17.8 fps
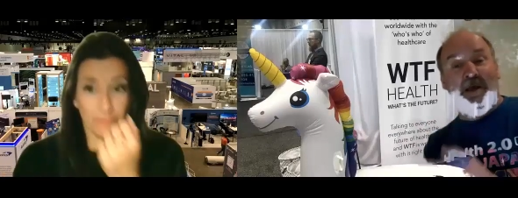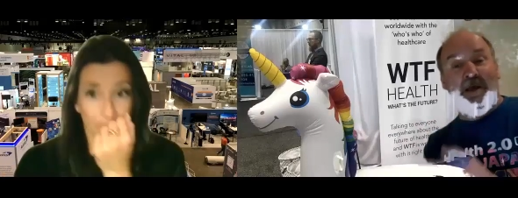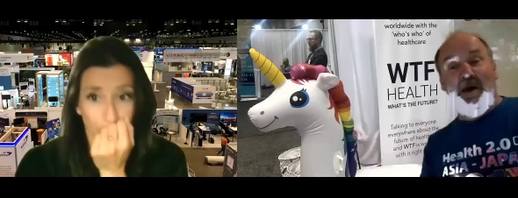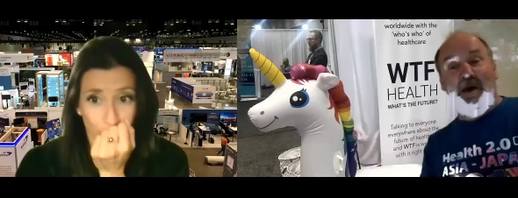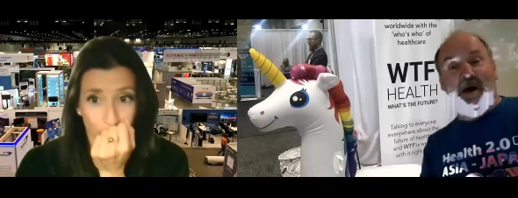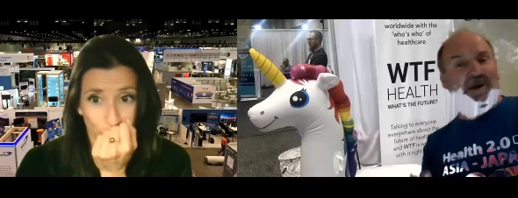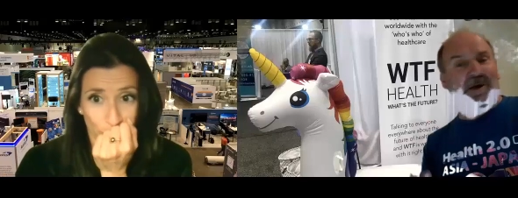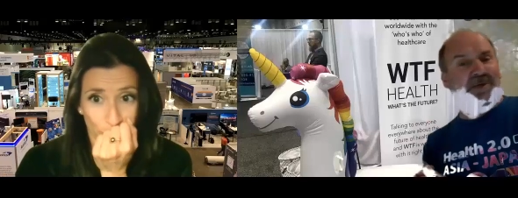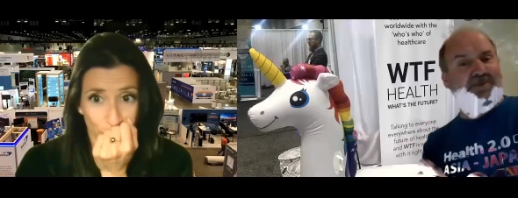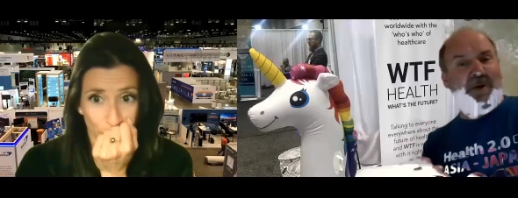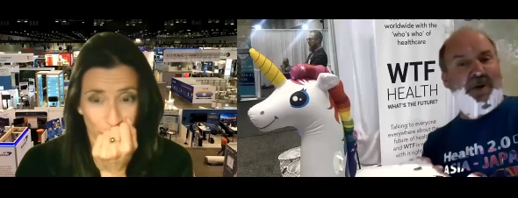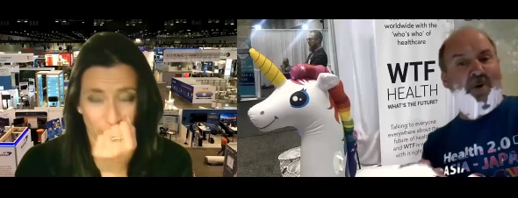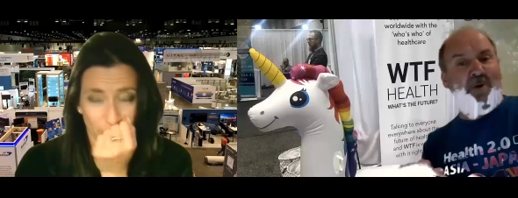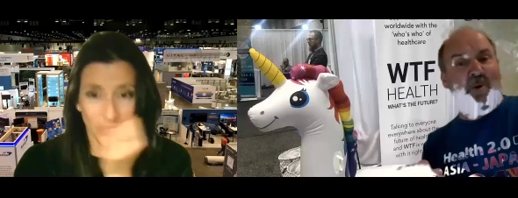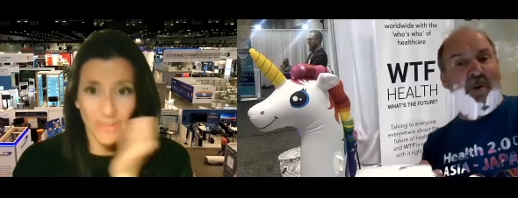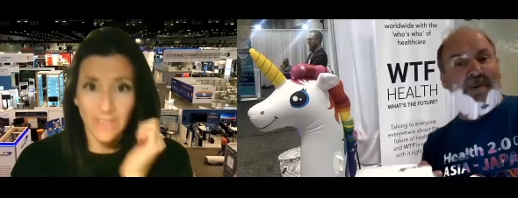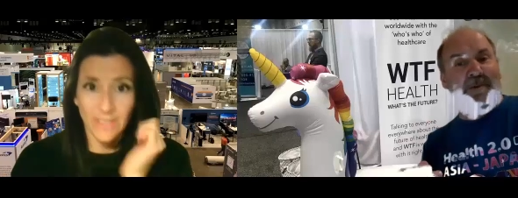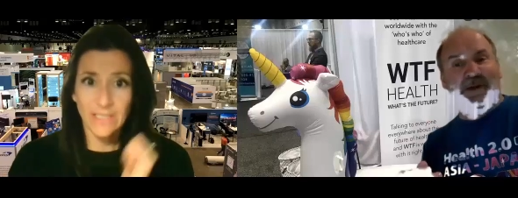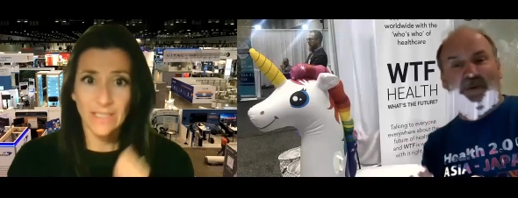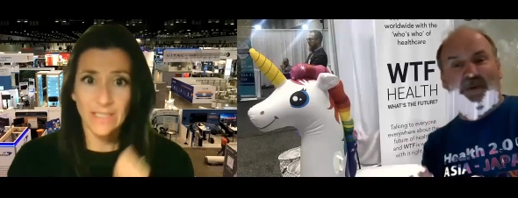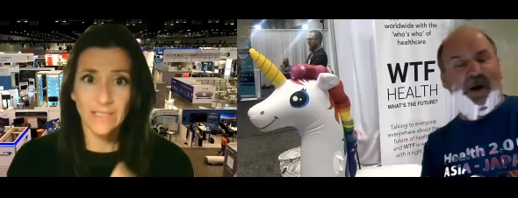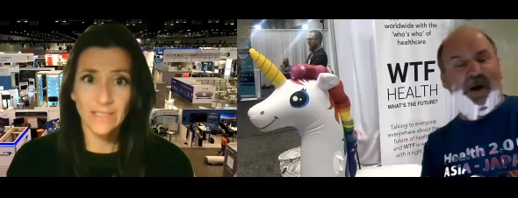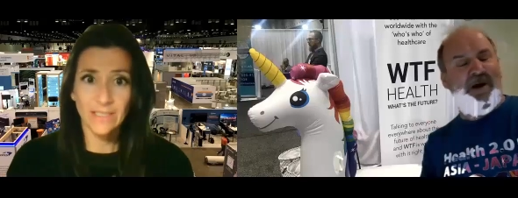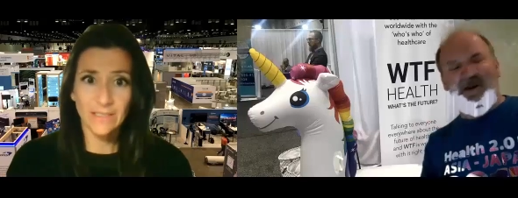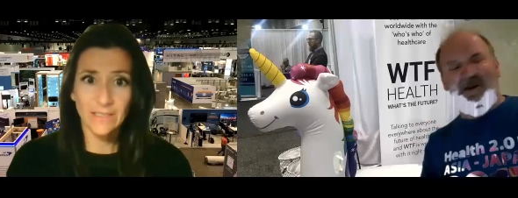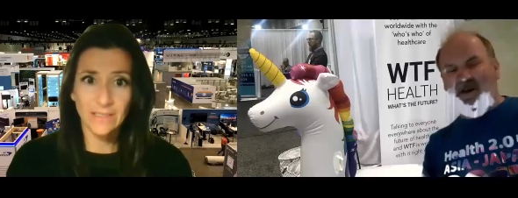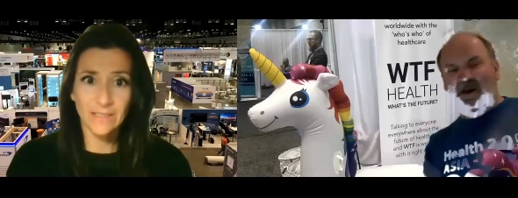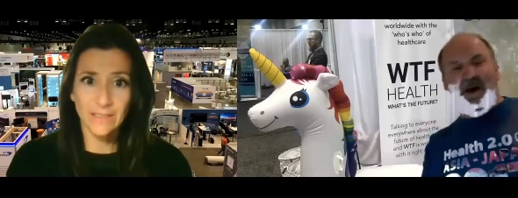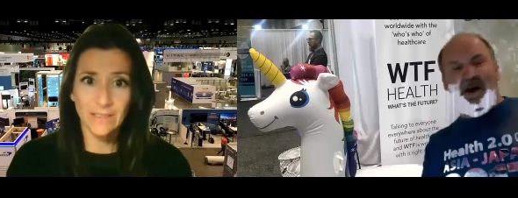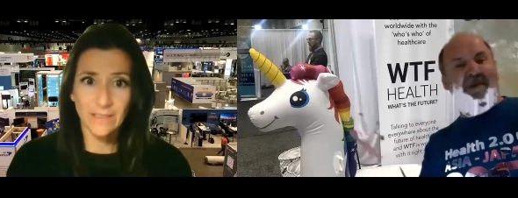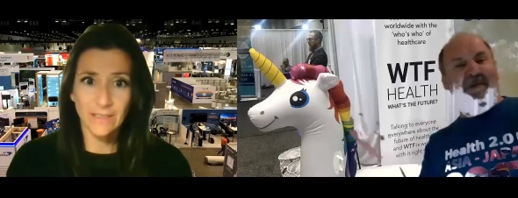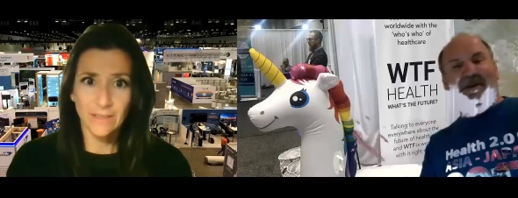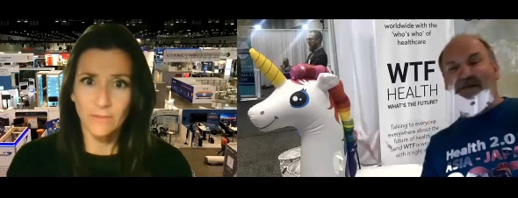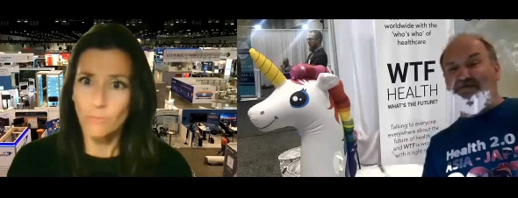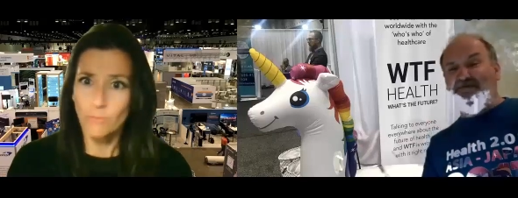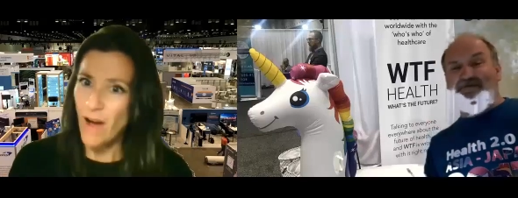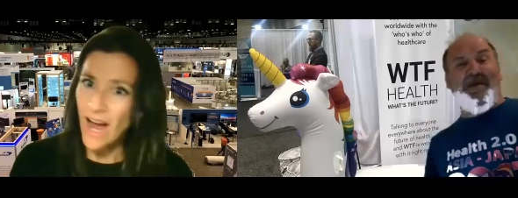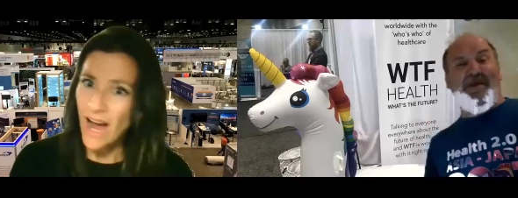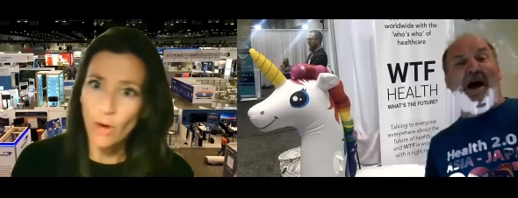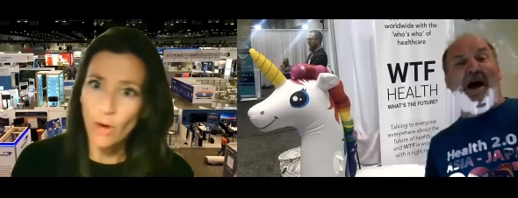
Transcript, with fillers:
Speaker 1: uh, Springboard Women's Party. I mean, wow.